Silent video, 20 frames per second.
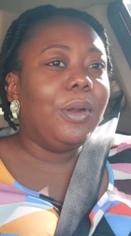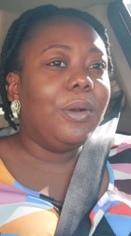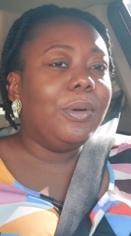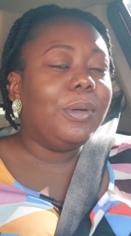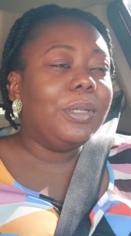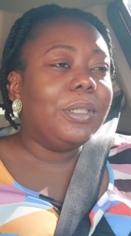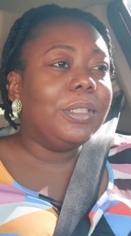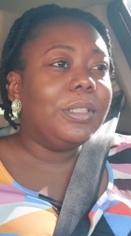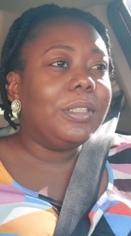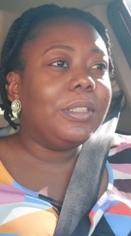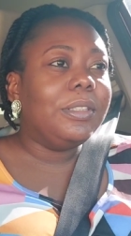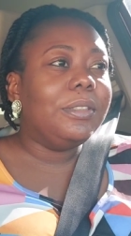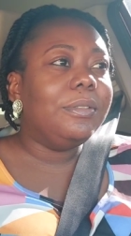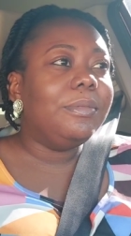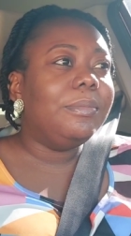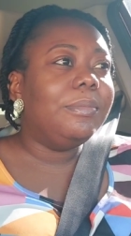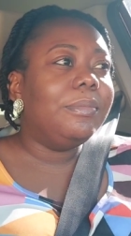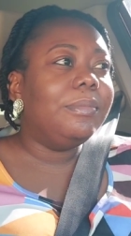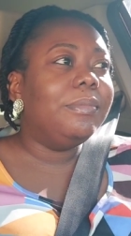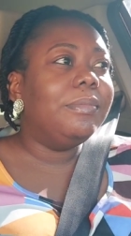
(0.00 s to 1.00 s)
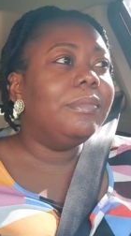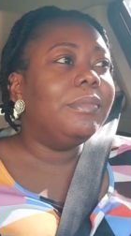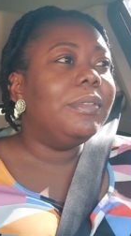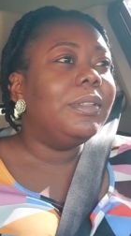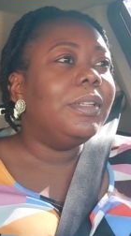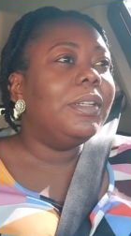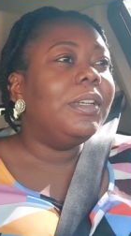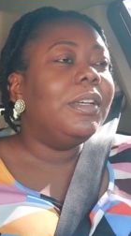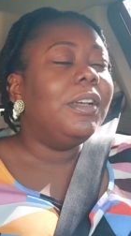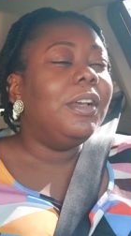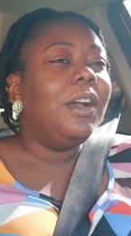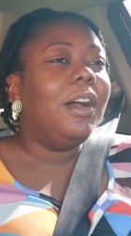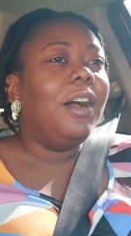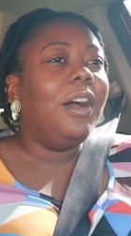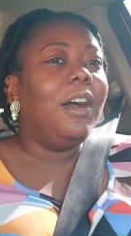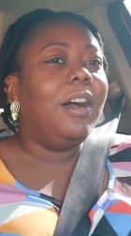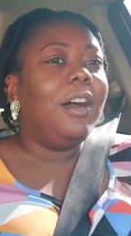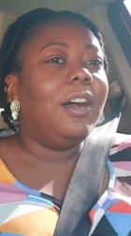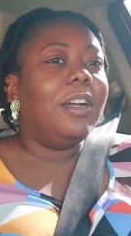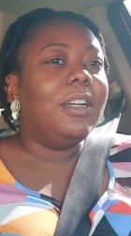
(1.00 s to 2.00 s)
hours
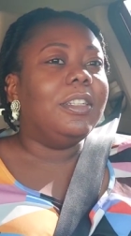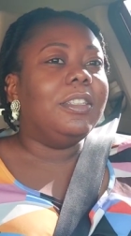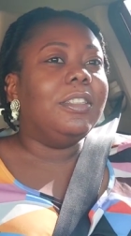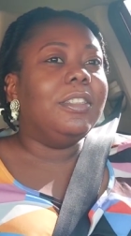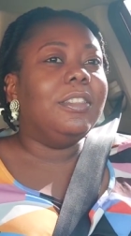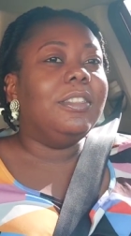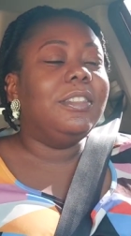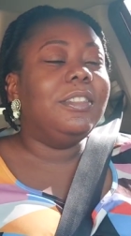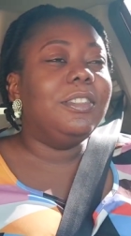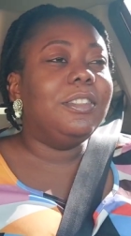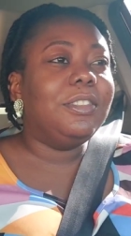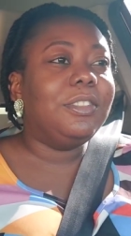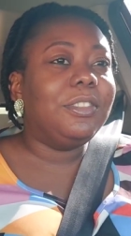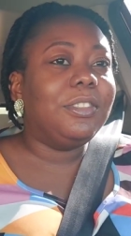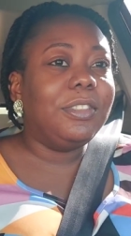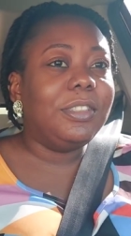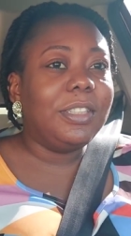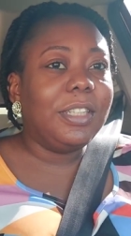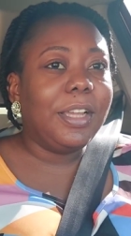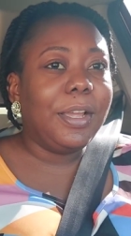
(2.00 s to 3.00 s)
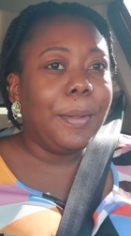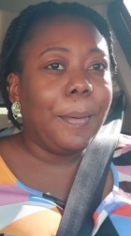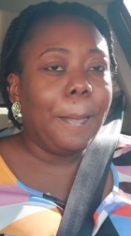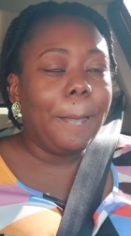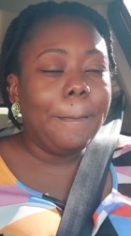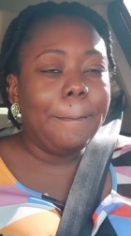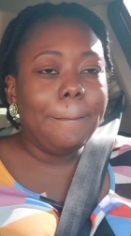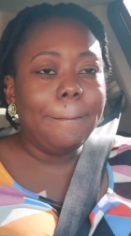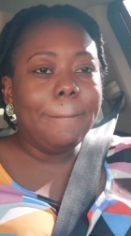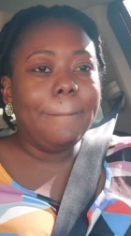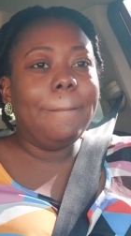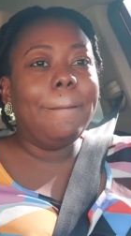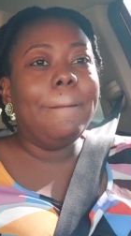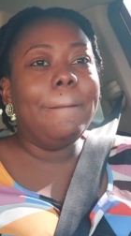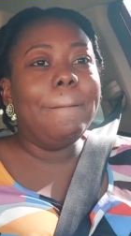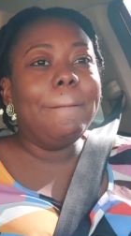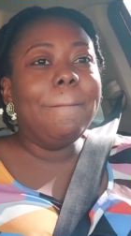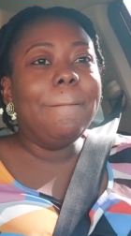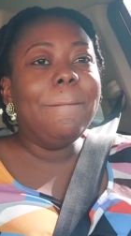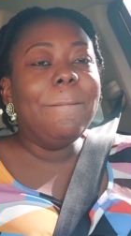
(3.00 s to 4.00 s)
on Sunday
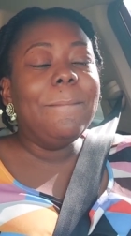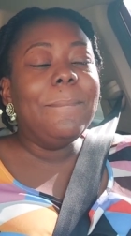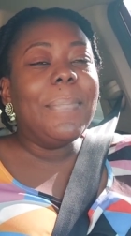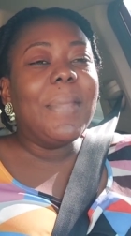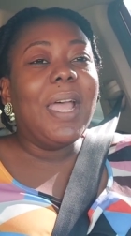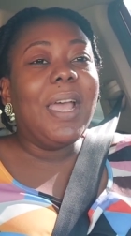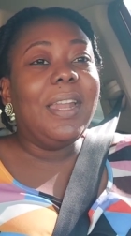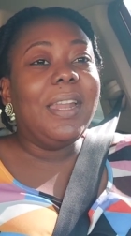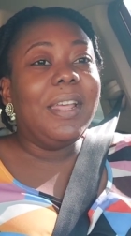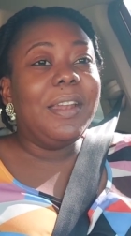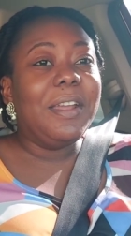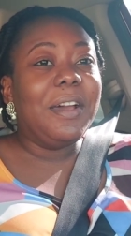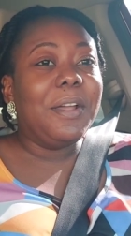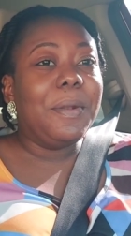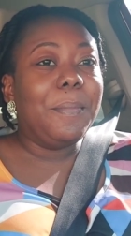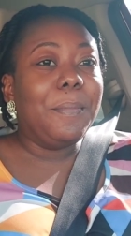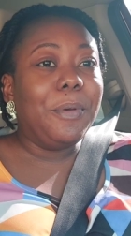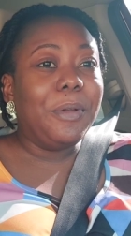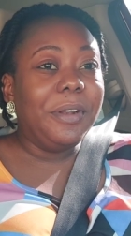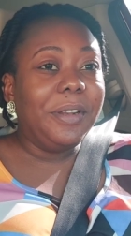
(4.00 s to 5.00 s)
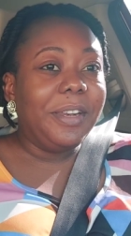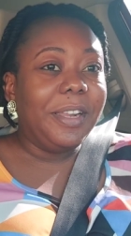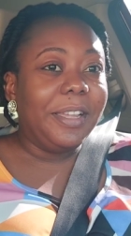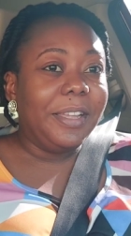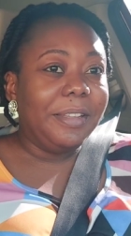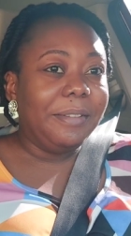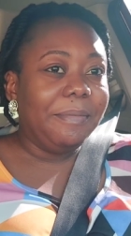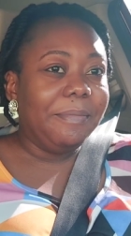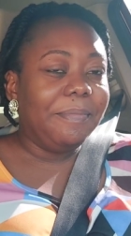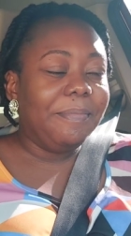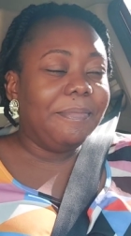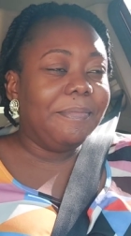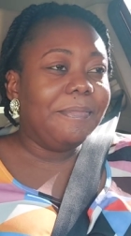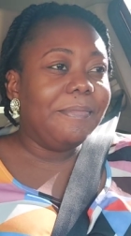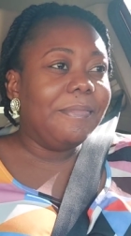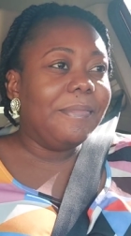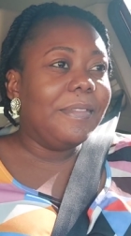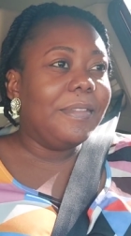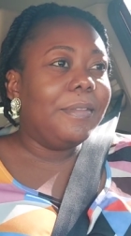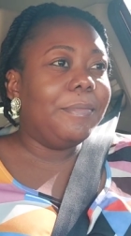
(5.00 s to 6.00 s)
and then on Monday
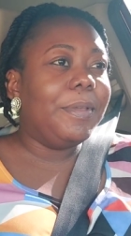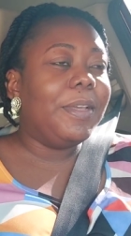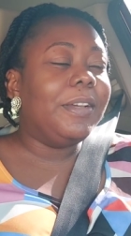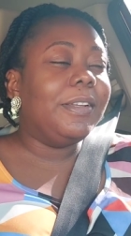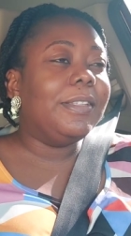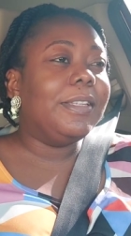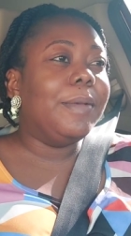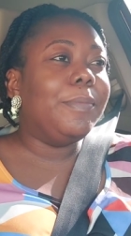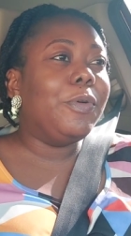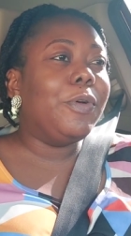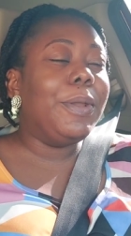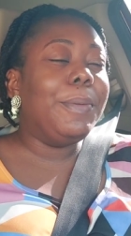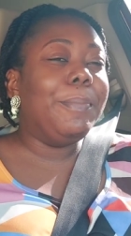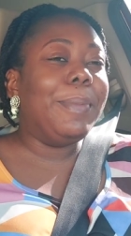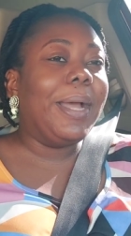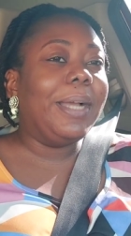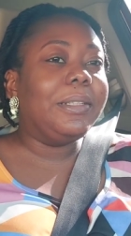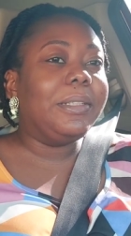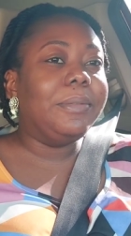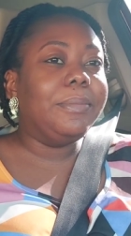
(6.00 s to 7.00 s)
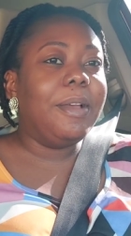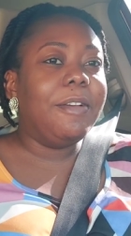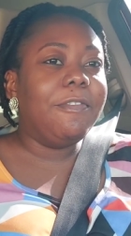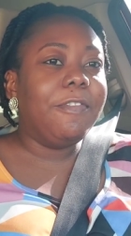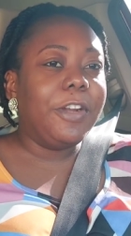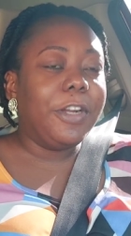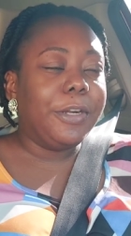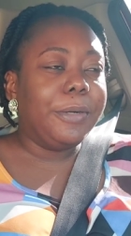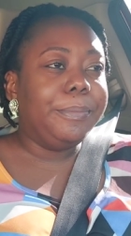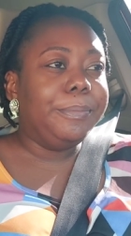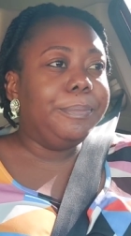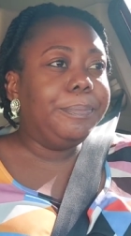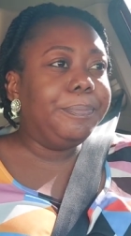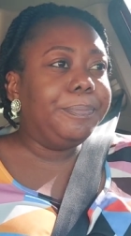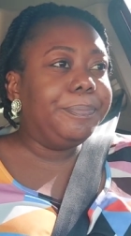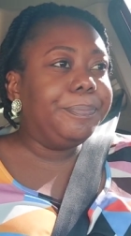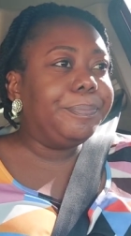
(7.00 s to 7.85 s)
because I'm going back to my firm